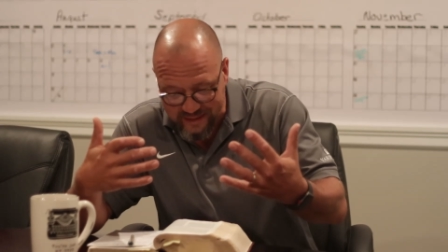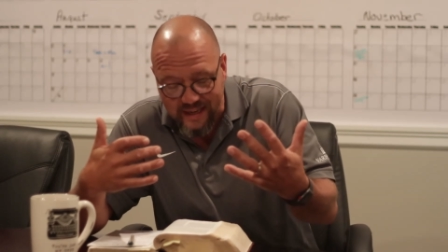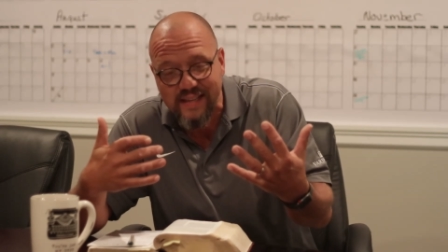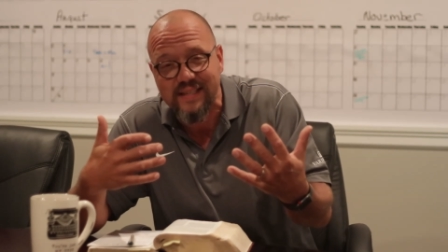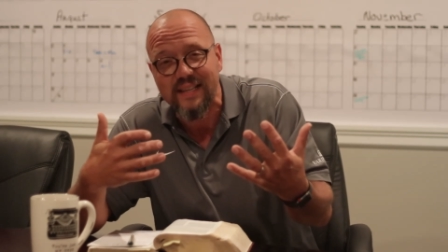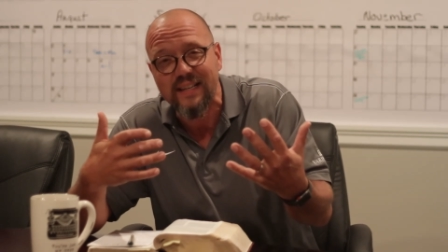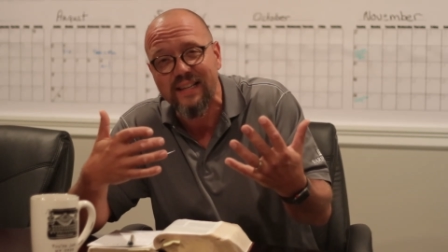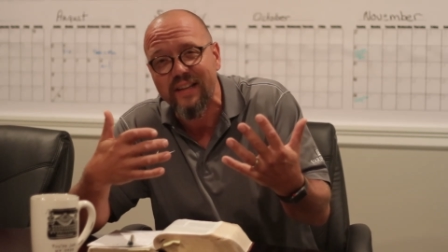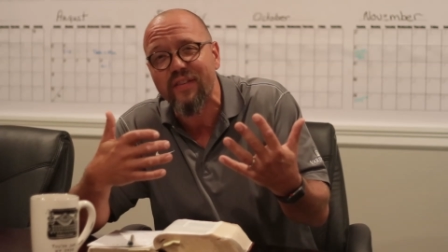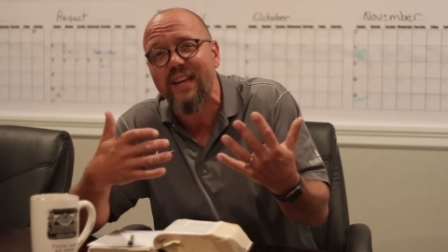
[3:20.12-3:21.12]
he says,
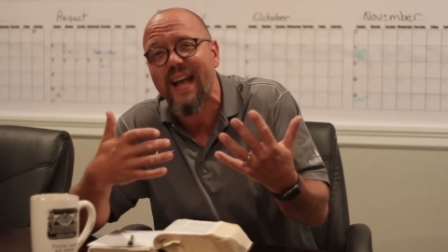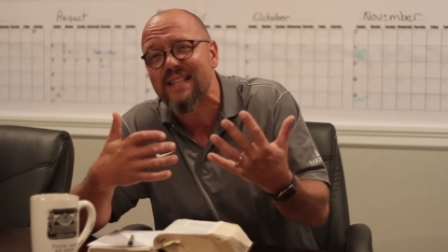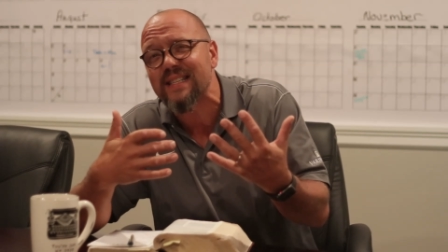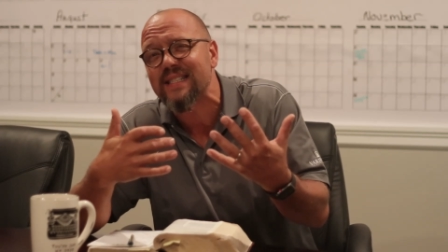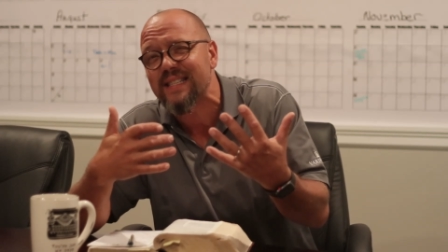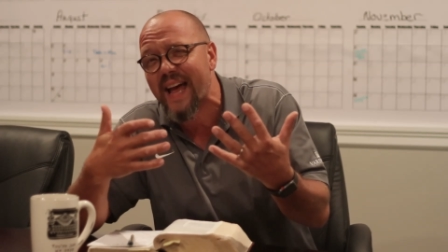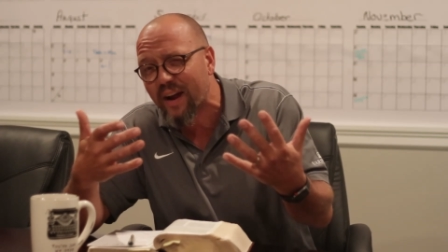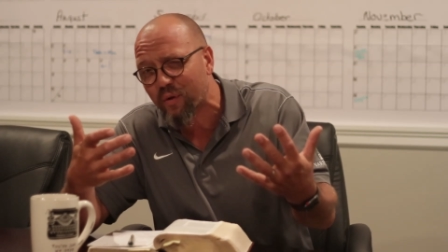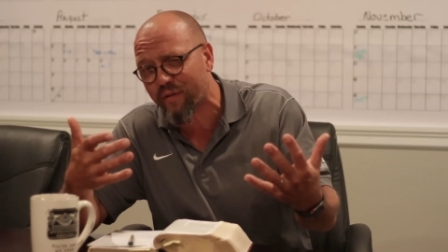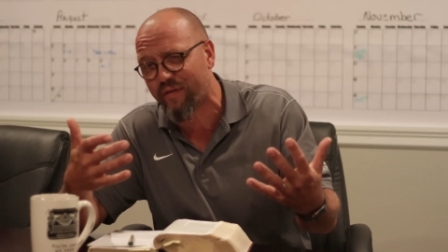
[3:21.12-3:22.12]
living as a
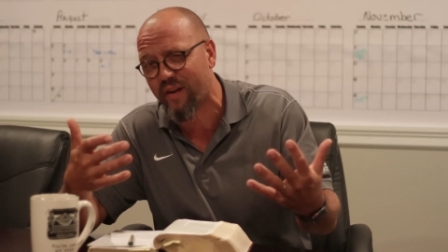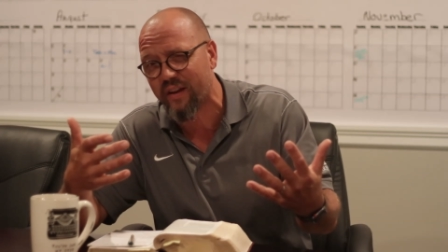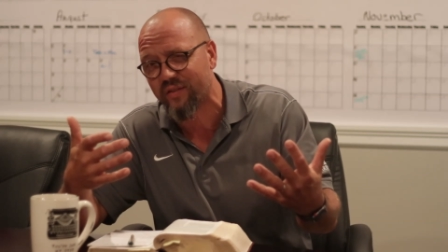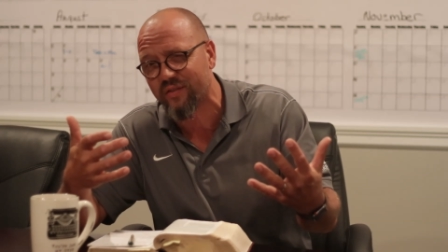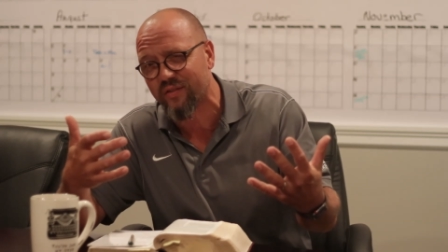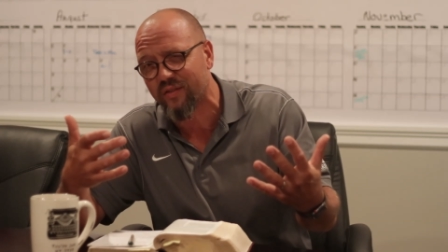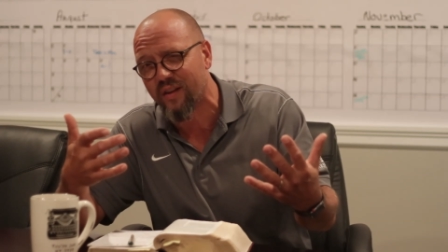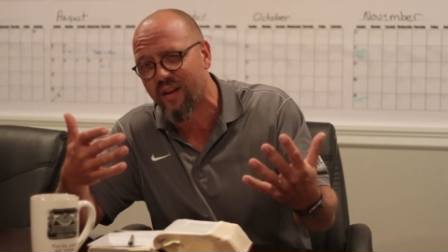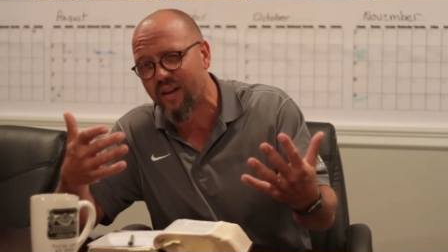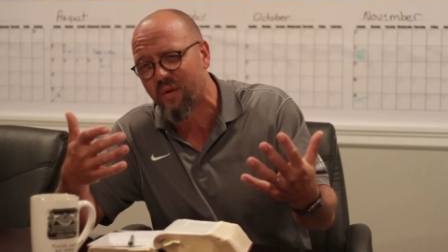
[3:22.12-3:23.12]
sacrifice.
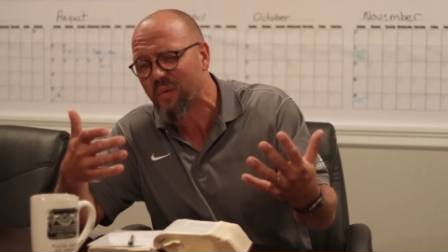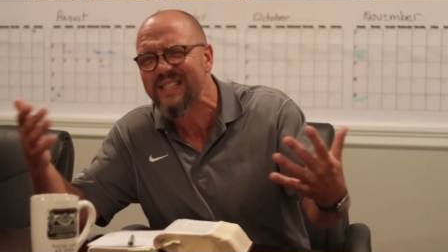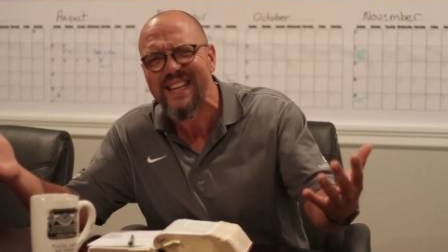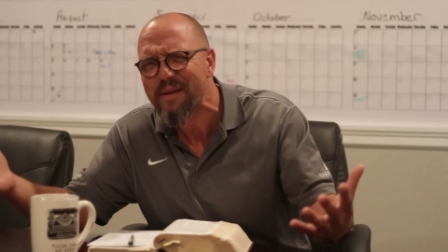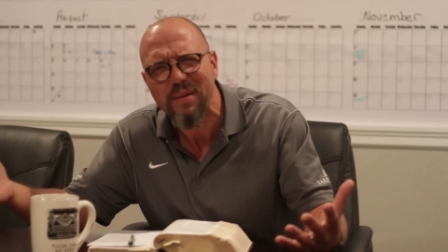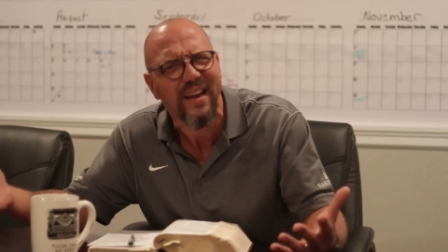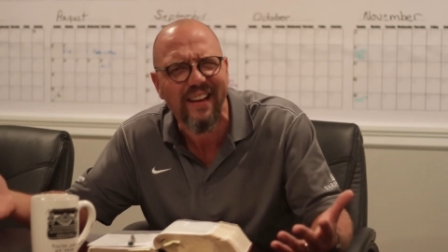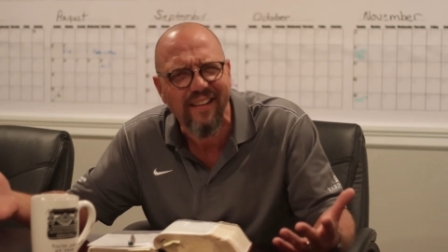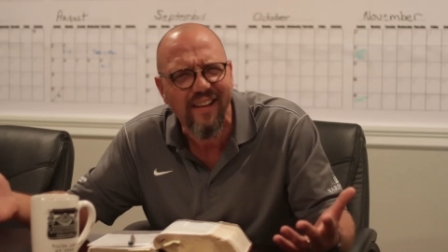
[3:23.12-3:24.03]
What does that mean?